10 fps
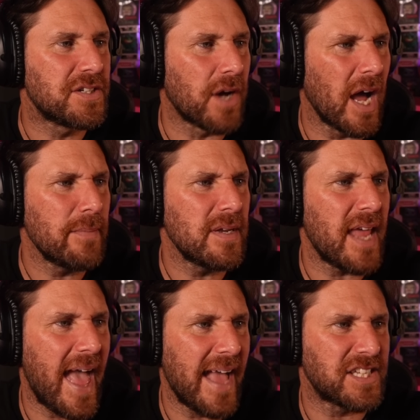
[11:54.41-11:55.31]
Diamond
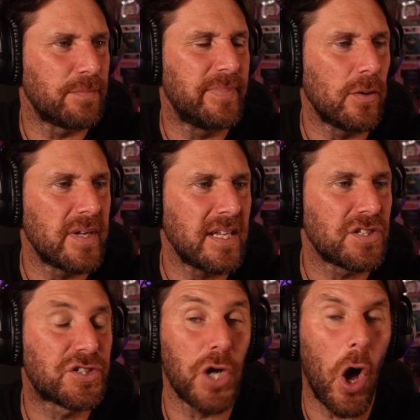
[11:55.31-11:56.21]
S
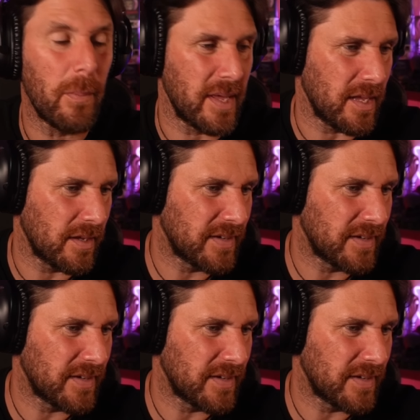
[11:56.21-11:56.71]
Buildings Tommy.